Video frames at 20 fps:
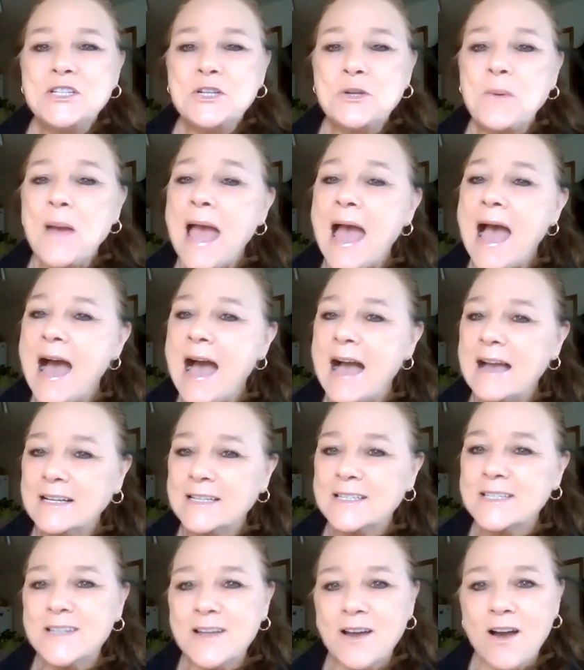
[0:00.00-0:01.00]
to
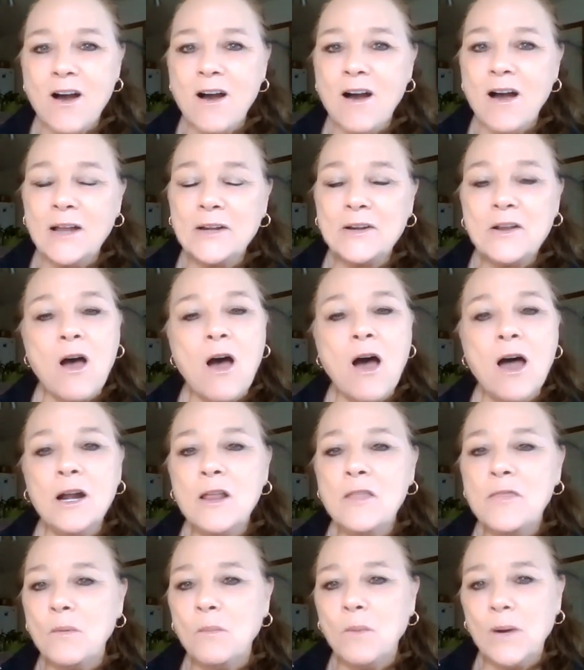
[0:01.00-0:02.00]
act on
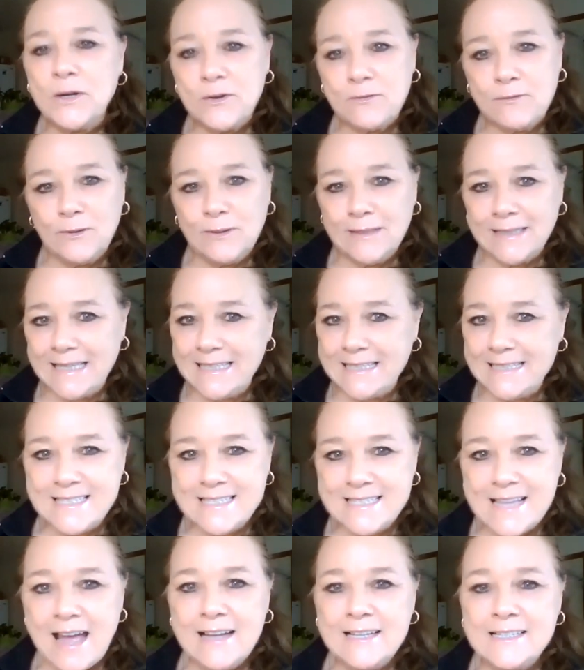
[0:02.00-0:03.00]
all of the wonderful
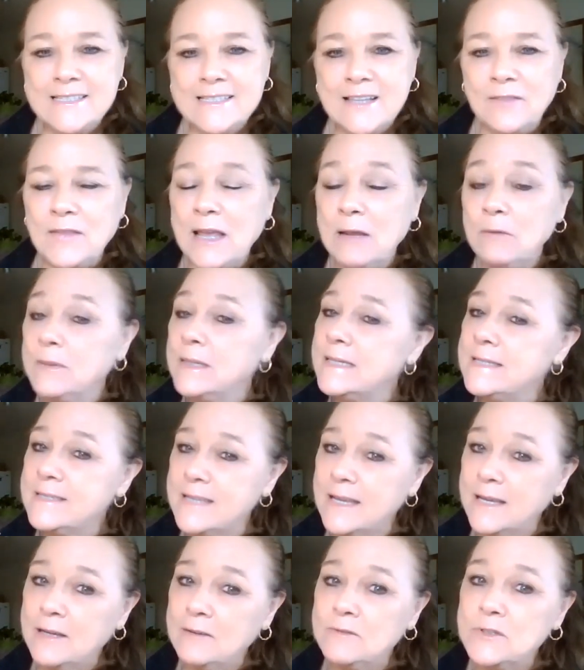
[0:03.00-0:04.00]
insights that they
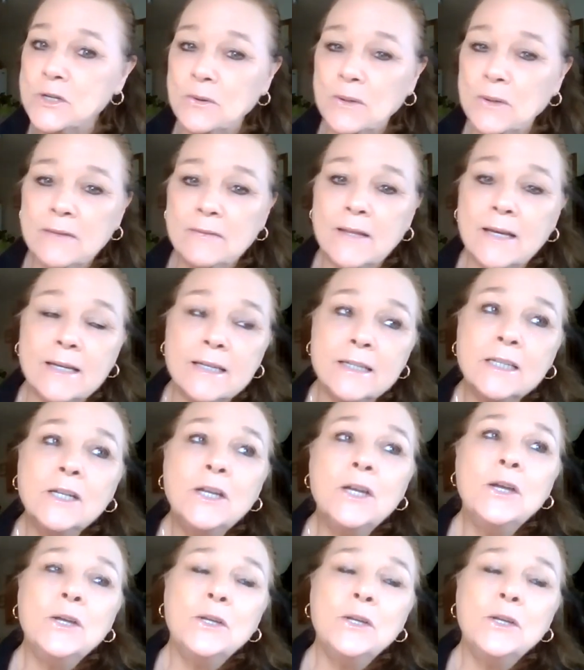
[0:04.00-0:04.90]
received during the